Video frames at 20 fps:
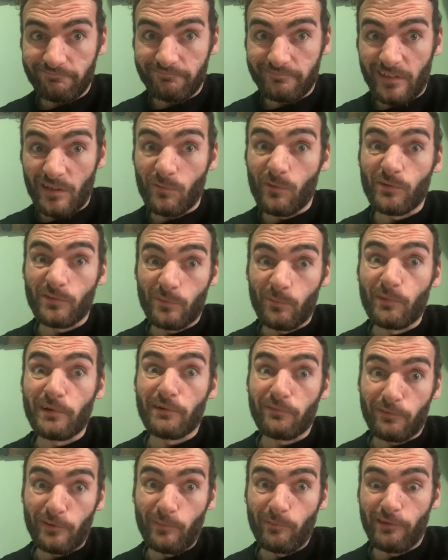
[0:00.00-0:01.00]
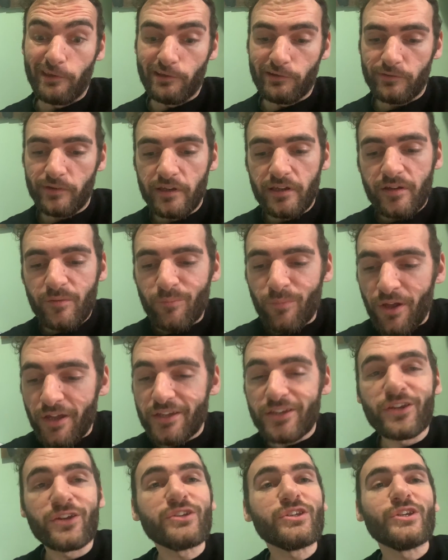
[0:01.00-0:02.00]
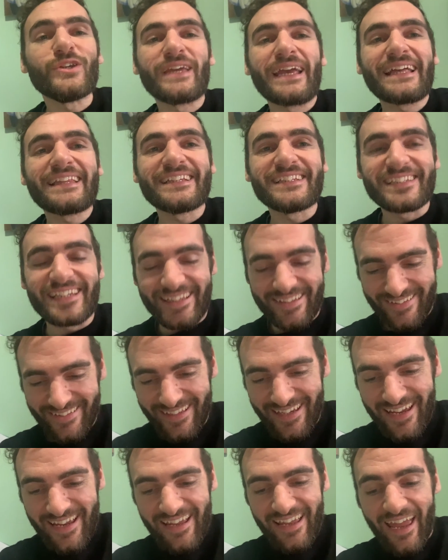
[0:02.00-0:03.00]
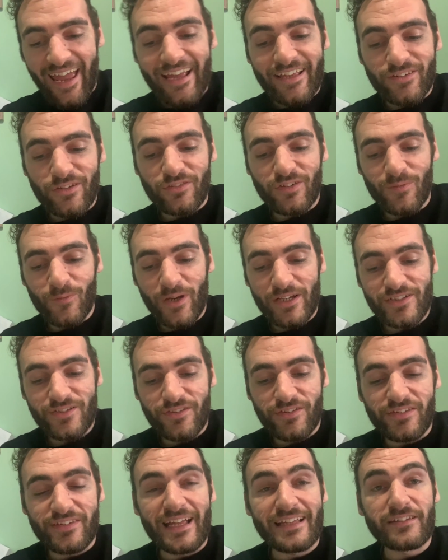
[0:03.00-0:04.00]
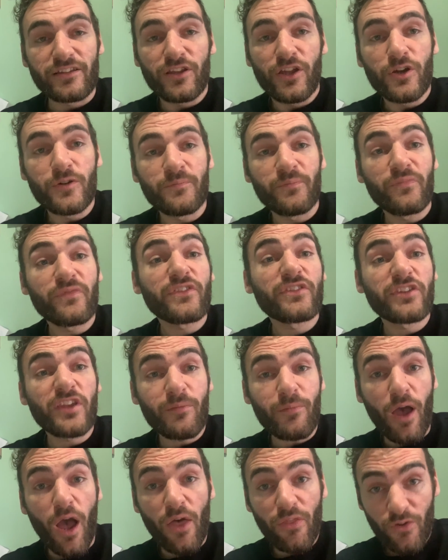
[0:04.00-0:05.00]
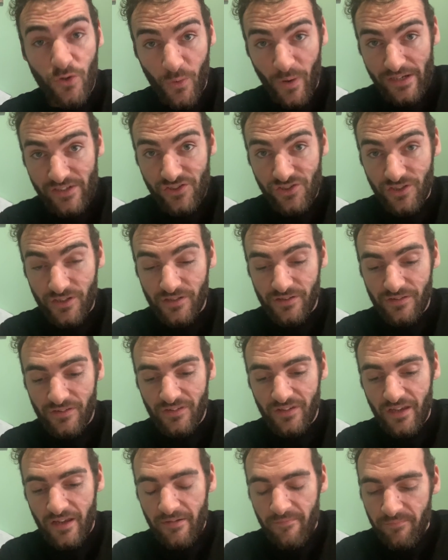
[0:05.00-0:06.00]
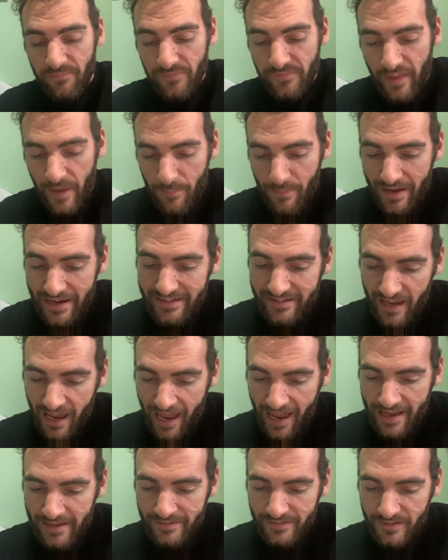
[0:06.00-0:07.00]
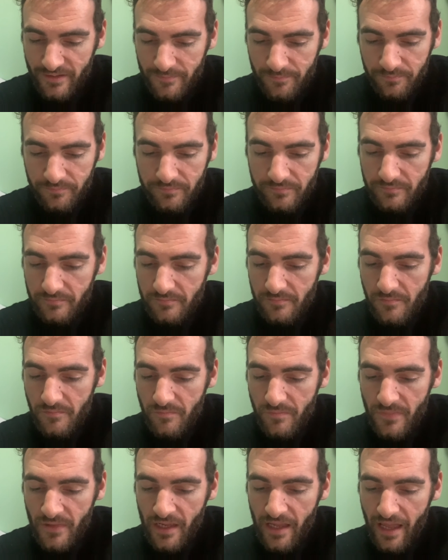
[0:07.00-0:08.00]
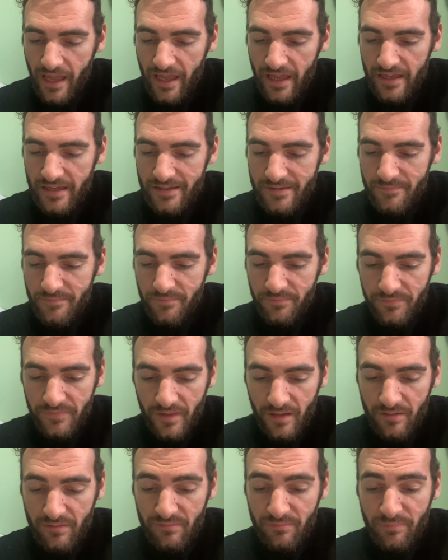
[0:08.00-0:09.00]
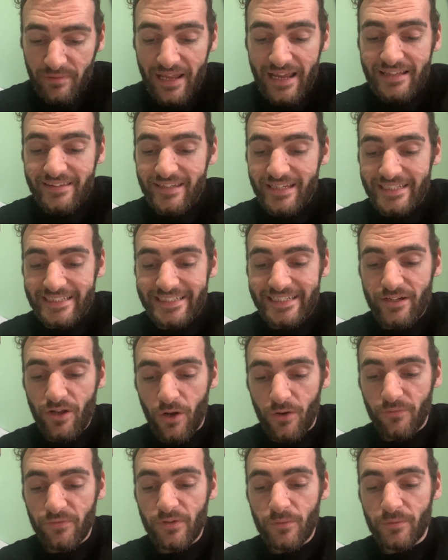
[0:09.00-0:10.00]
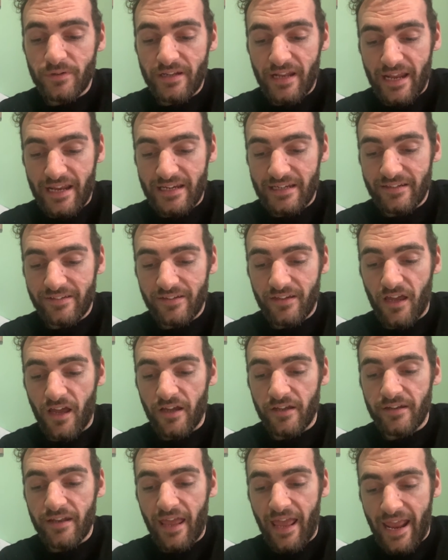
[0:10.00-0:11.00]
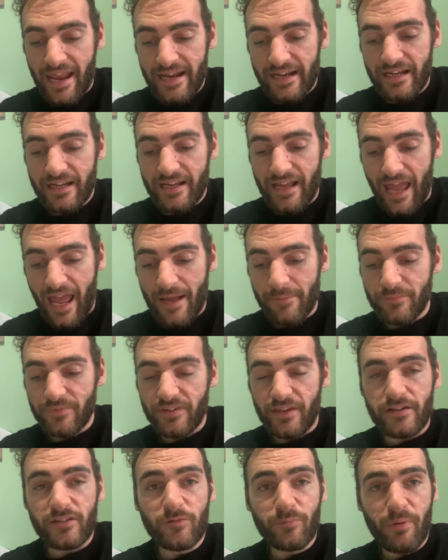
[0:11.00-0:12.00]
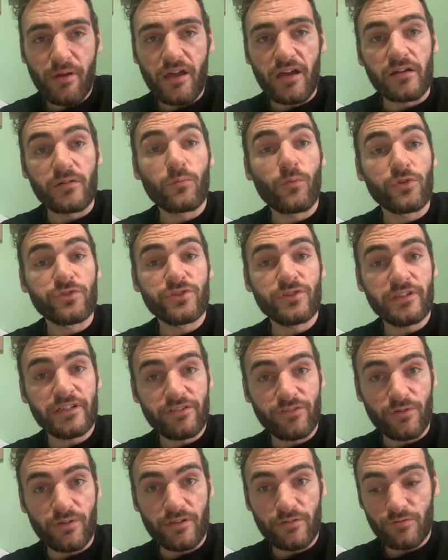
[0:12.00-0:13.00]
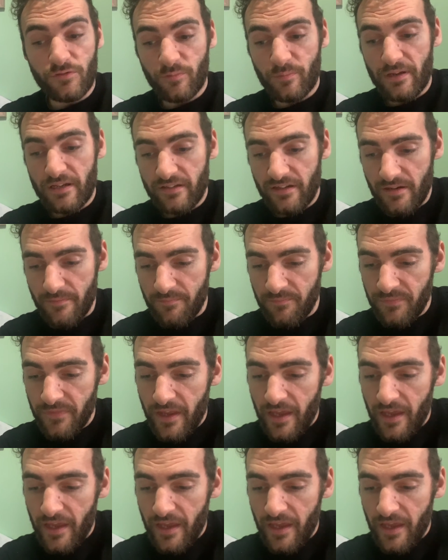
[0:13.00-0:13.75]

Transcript: It wasn't when I filmed this, but you get the gist. So some questions are standalone. Some other questions, they might ask, ble dych chi'n hoffi wneud yn eich amser spa? What do you like doing in your spare time?